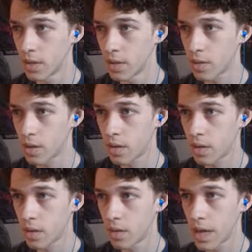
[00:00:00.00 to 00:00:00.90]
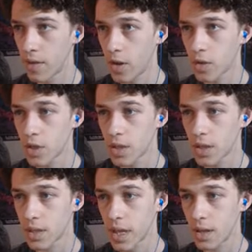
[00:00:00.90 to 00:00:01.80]
dude. I have a lot of shit
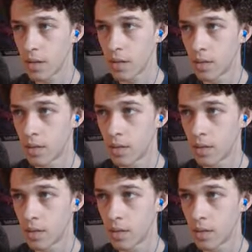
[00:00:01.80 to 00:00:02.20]
to sell.